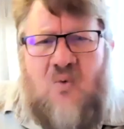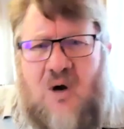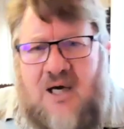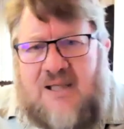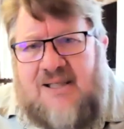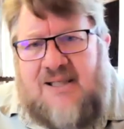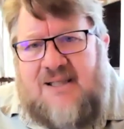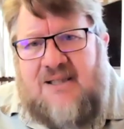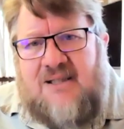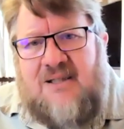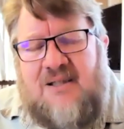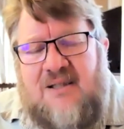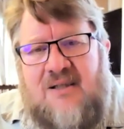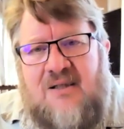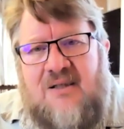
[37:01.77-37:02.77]
what?
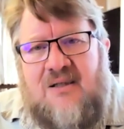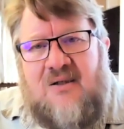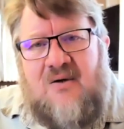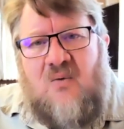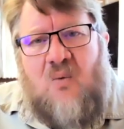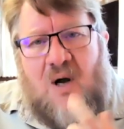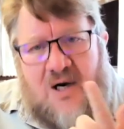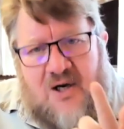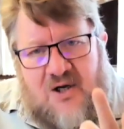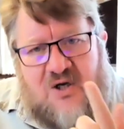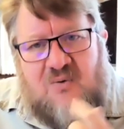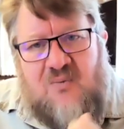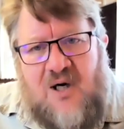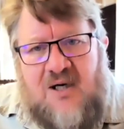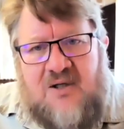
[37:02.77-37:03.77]
What do you
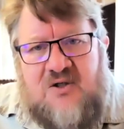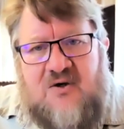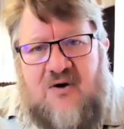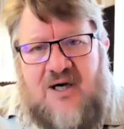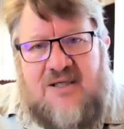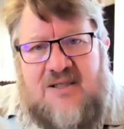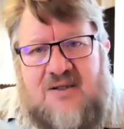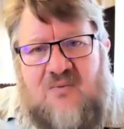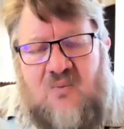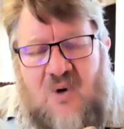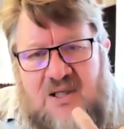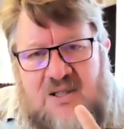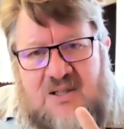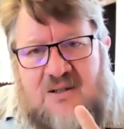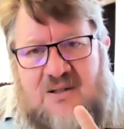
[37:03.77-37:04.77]
want to trust?
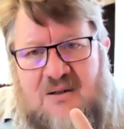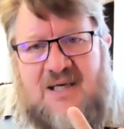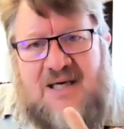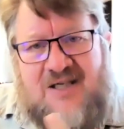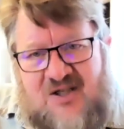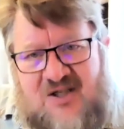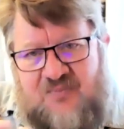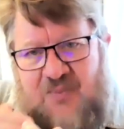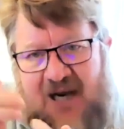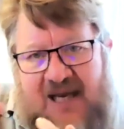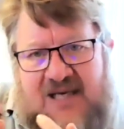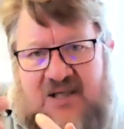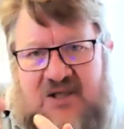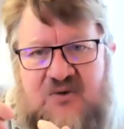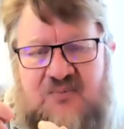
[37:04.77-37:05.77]
What?
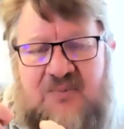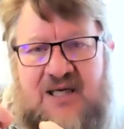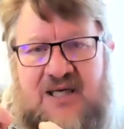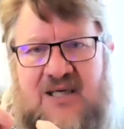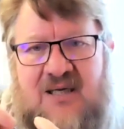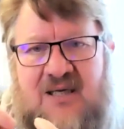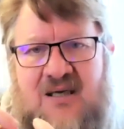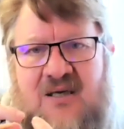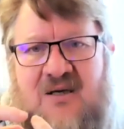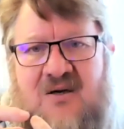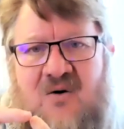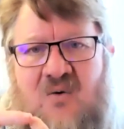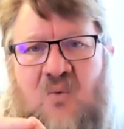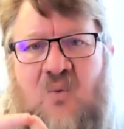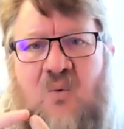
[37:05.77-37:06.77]
Explain to me.
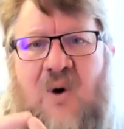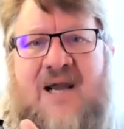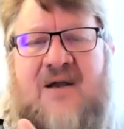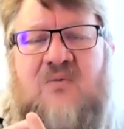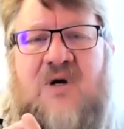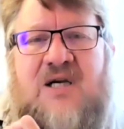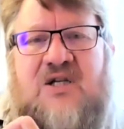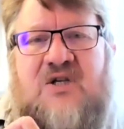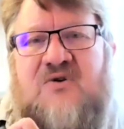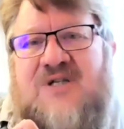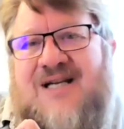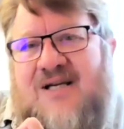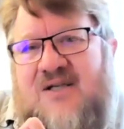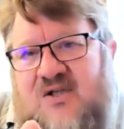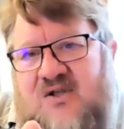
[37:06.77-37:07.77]
When will you
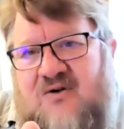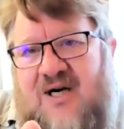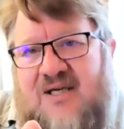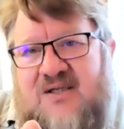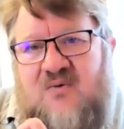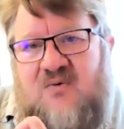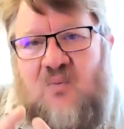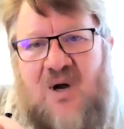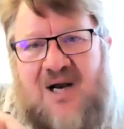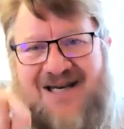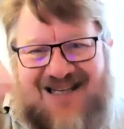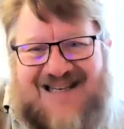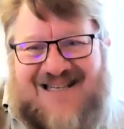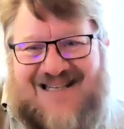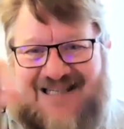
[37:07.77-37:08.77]
distrust? What
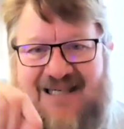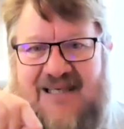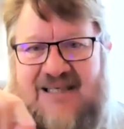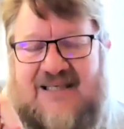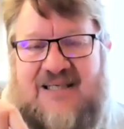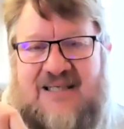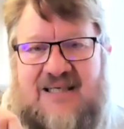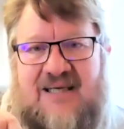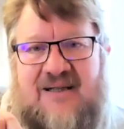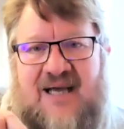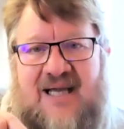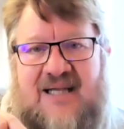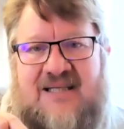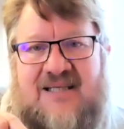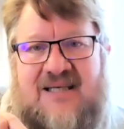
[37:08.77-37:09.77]
is it
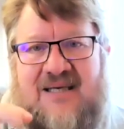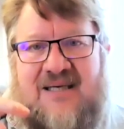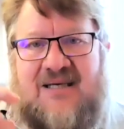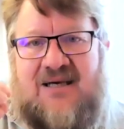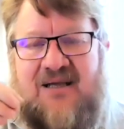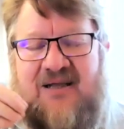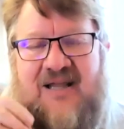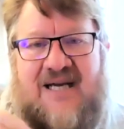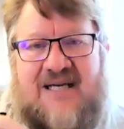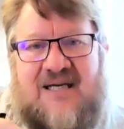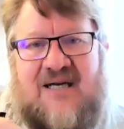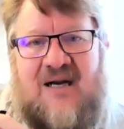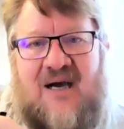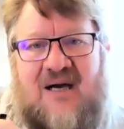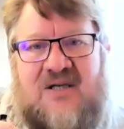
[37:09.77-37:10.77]
that, that
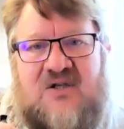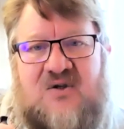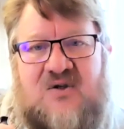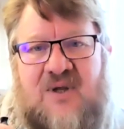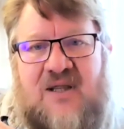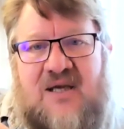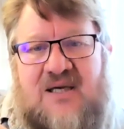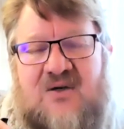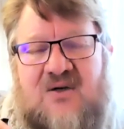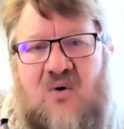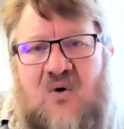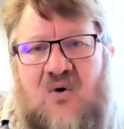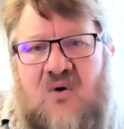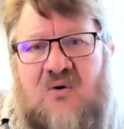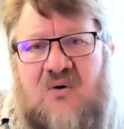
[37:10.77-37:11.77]
aligns with it?
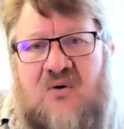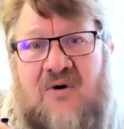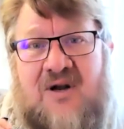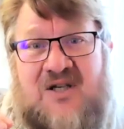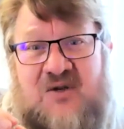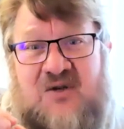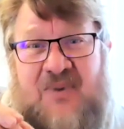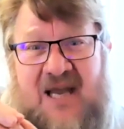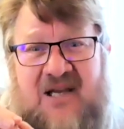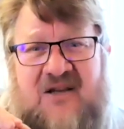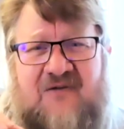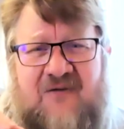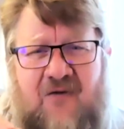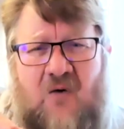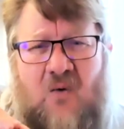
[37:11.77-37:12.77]
Or respect
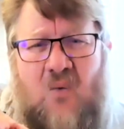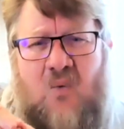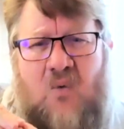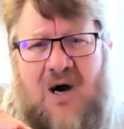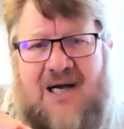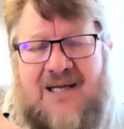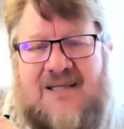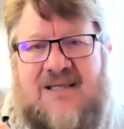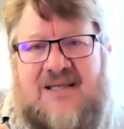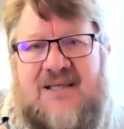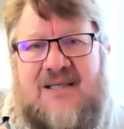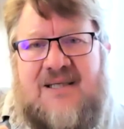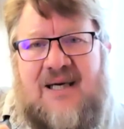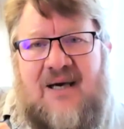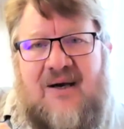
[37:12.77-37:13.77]
for what,
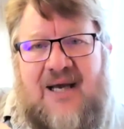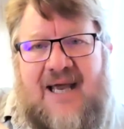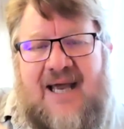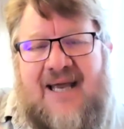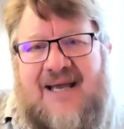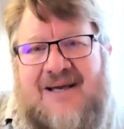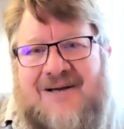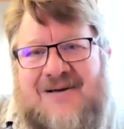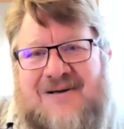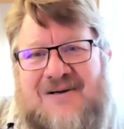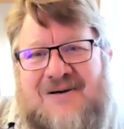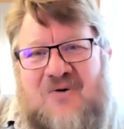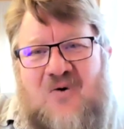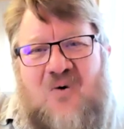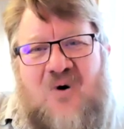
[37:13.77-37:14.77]
okay?
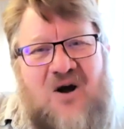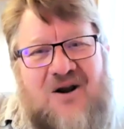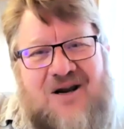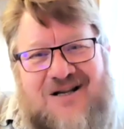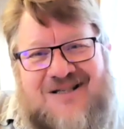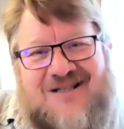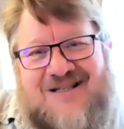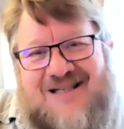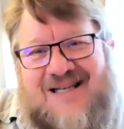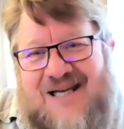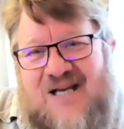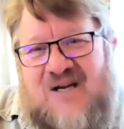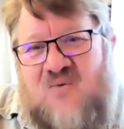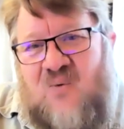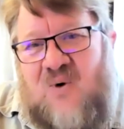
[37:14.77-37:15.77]
Or honesty
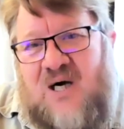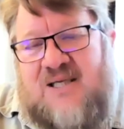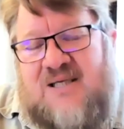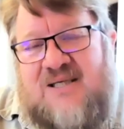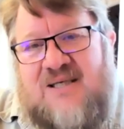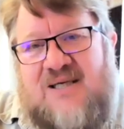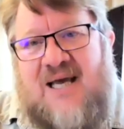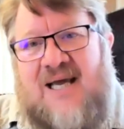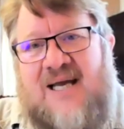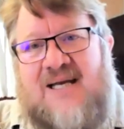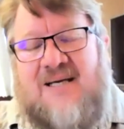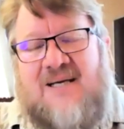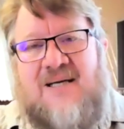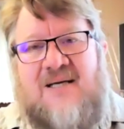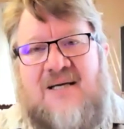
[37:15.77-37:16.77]
in what? And
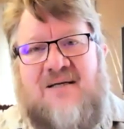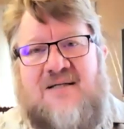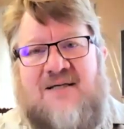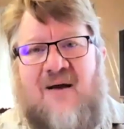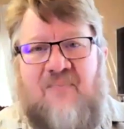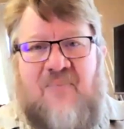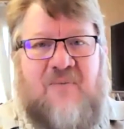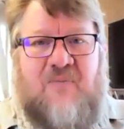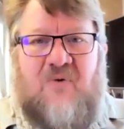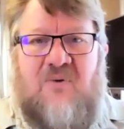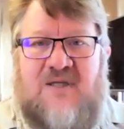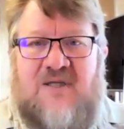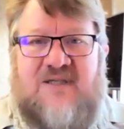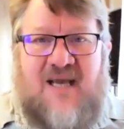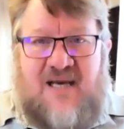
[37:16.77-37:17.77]
some people
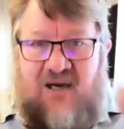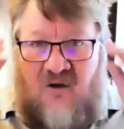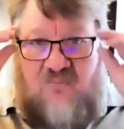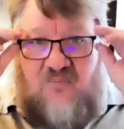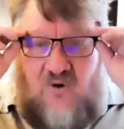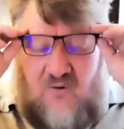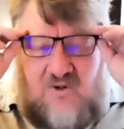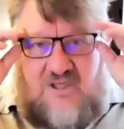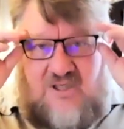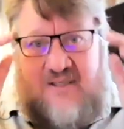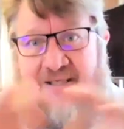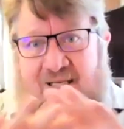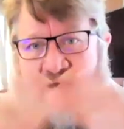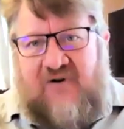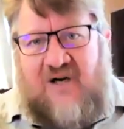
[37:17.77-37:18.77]
will say, no, bro,
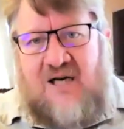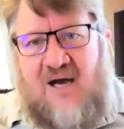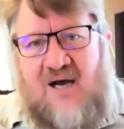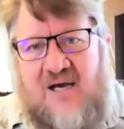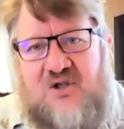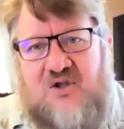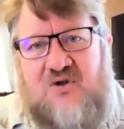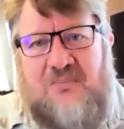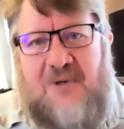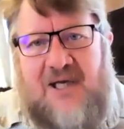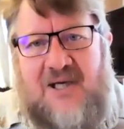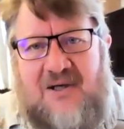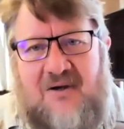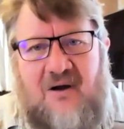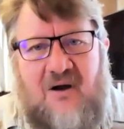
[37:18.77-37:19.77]
just never lie to me.
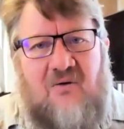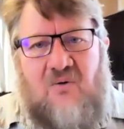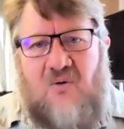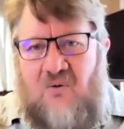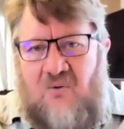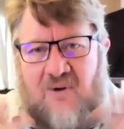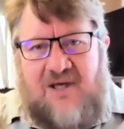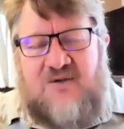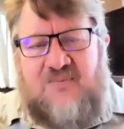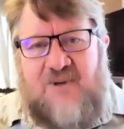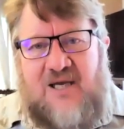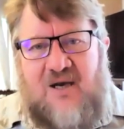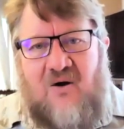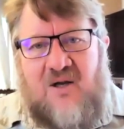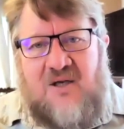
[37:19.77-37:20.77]
You know, always
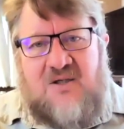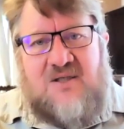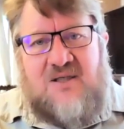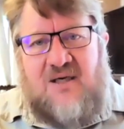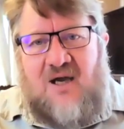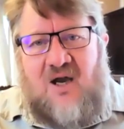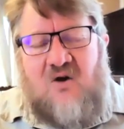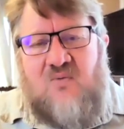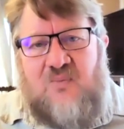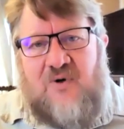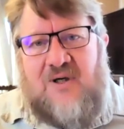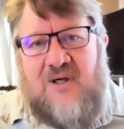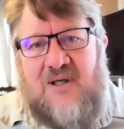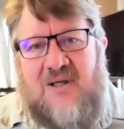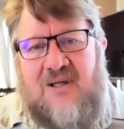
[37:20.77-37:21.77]
be honest and
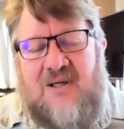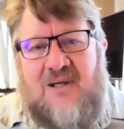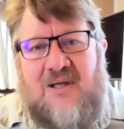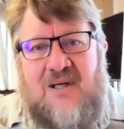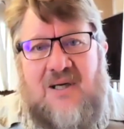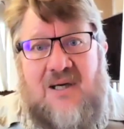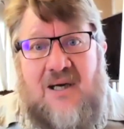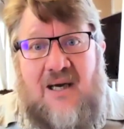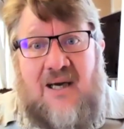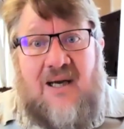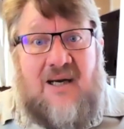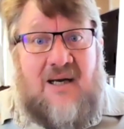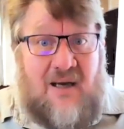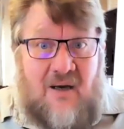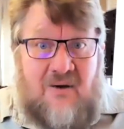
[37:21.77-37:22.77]
open.
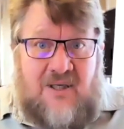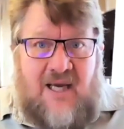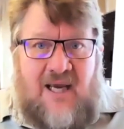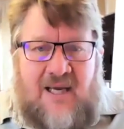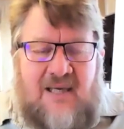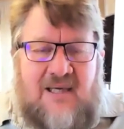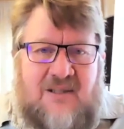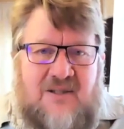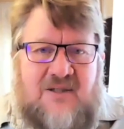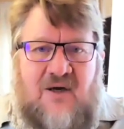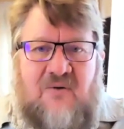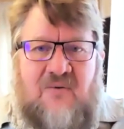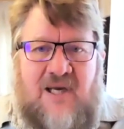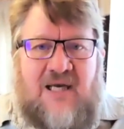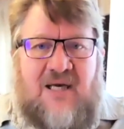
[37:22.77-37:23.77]
And okay,
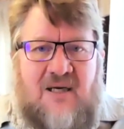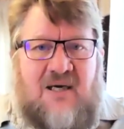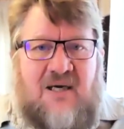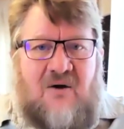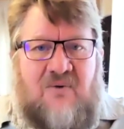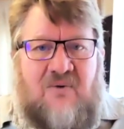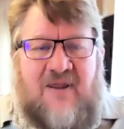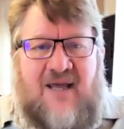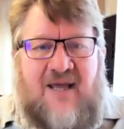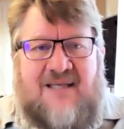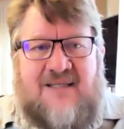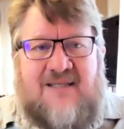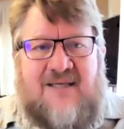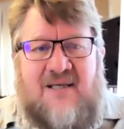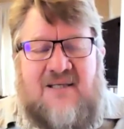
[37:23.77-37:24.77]
so we can go with that
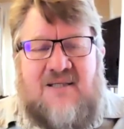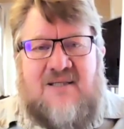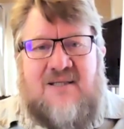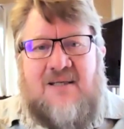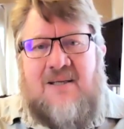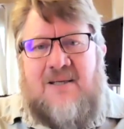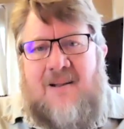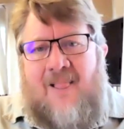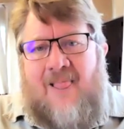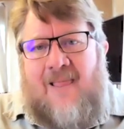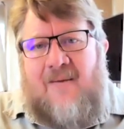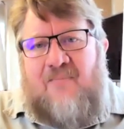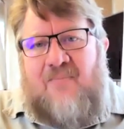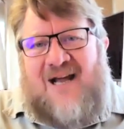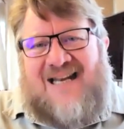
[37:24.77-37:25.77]
sense.
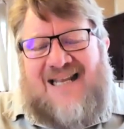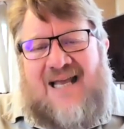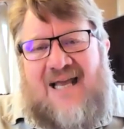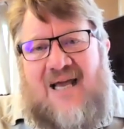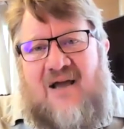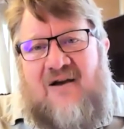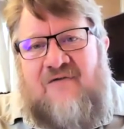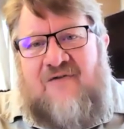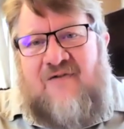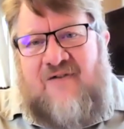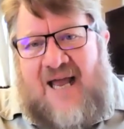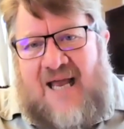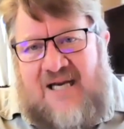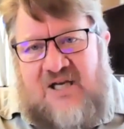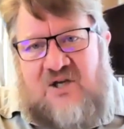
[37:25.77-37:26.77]
But a
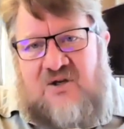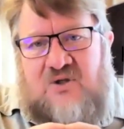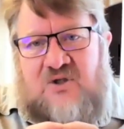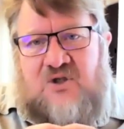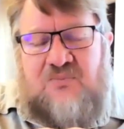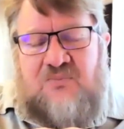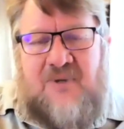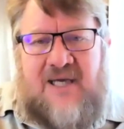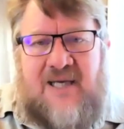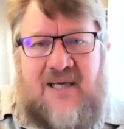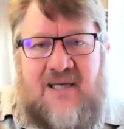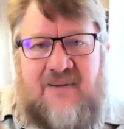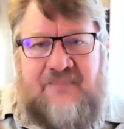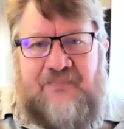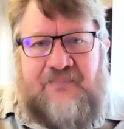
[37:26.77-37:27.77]
value to
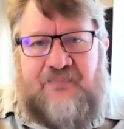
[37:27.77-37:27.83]
me